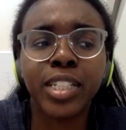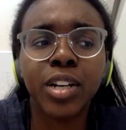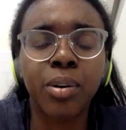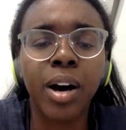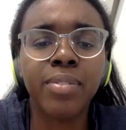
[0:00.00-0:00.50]

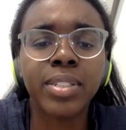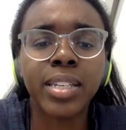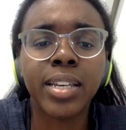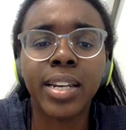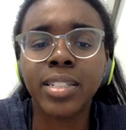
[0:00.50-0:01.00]

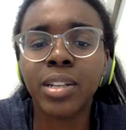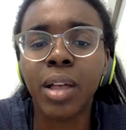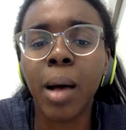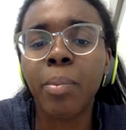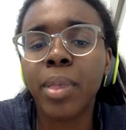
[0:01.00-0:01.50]
obviously he can
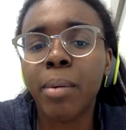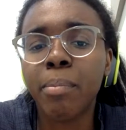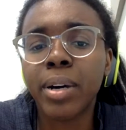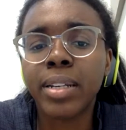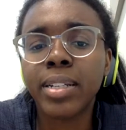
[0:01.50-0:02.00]
still help
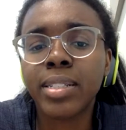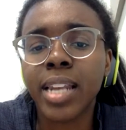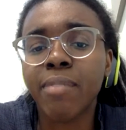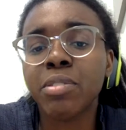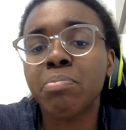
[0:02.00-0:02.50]
them, but he
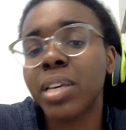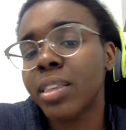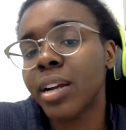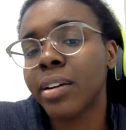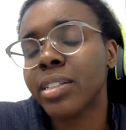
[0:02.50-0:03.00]
doesn't have to
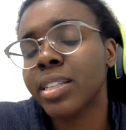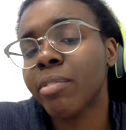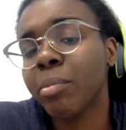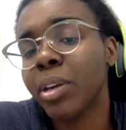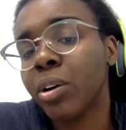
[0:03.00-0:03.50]
be there. He doesn't
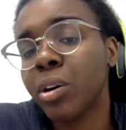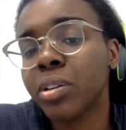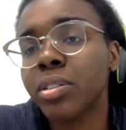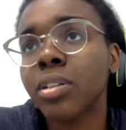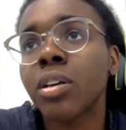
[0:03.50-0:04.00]
have to be
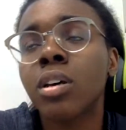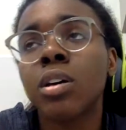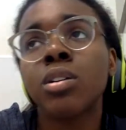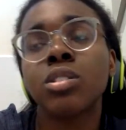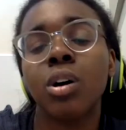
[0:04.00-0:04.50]
hurt.
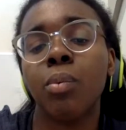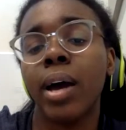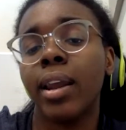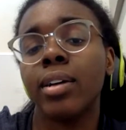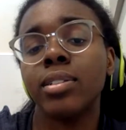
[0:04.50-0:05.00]
So
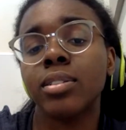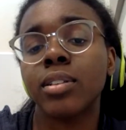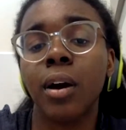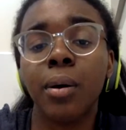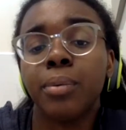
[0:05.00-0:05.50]
why not
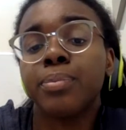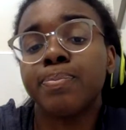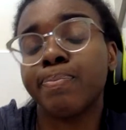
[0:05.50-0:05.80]
just go?